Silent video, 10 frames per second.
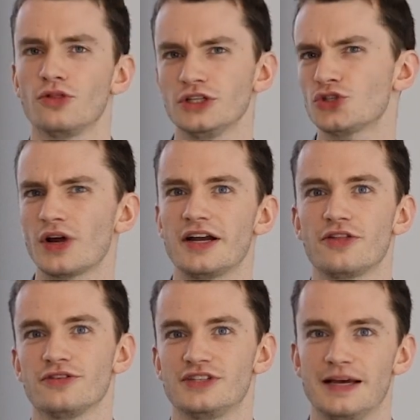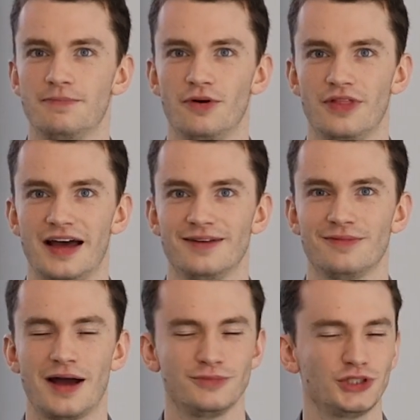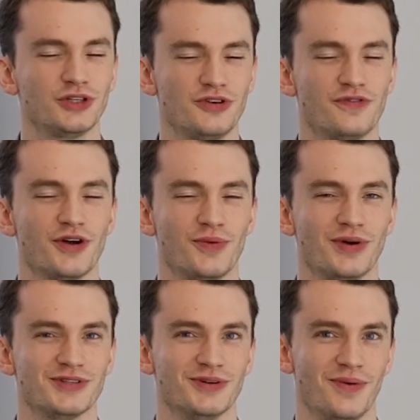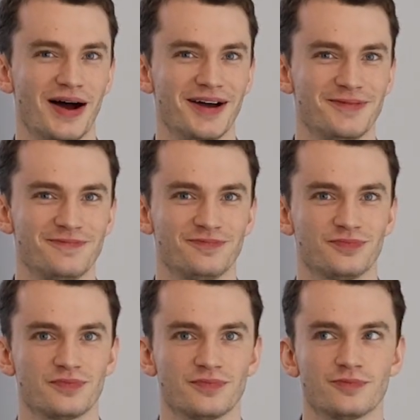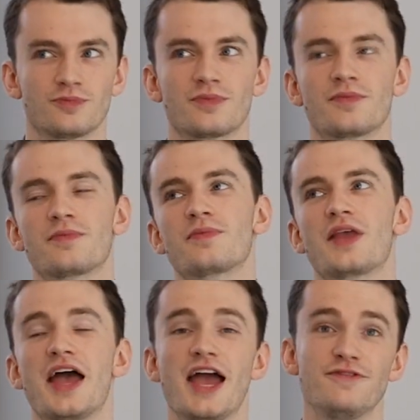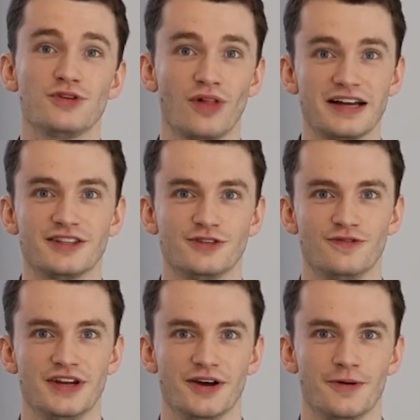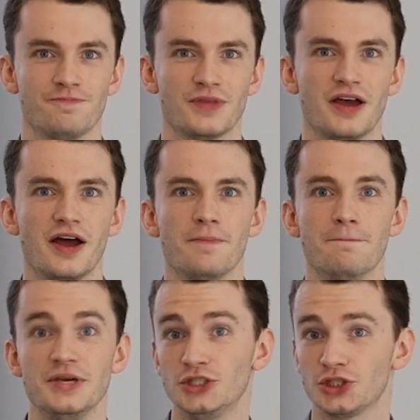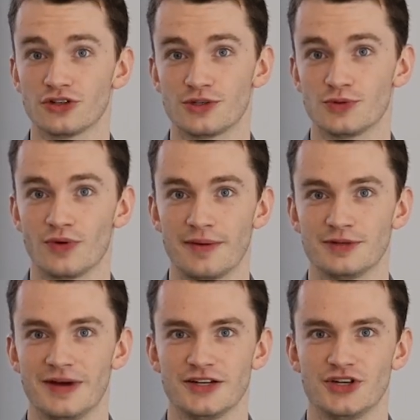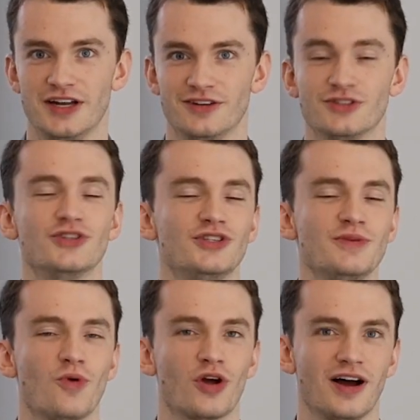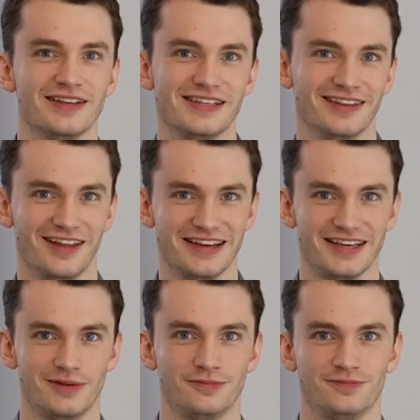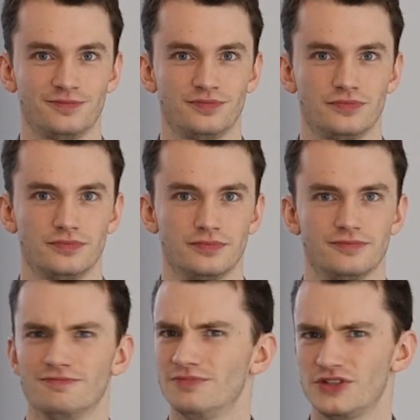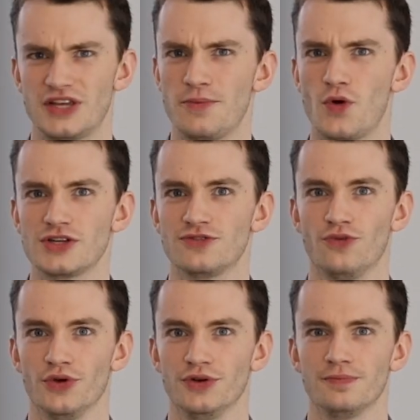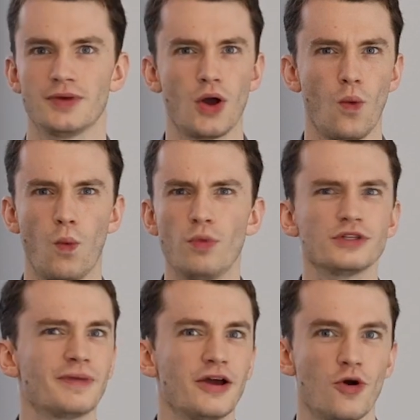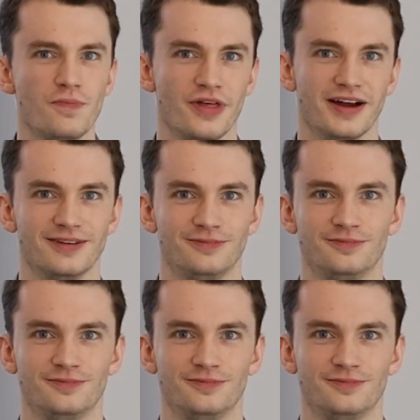Let's try another example that I'm sure you've heard once in a while. If you liked this video, be sure to subscribe to my channel to see more content like it. Same question for you. What was my hope there?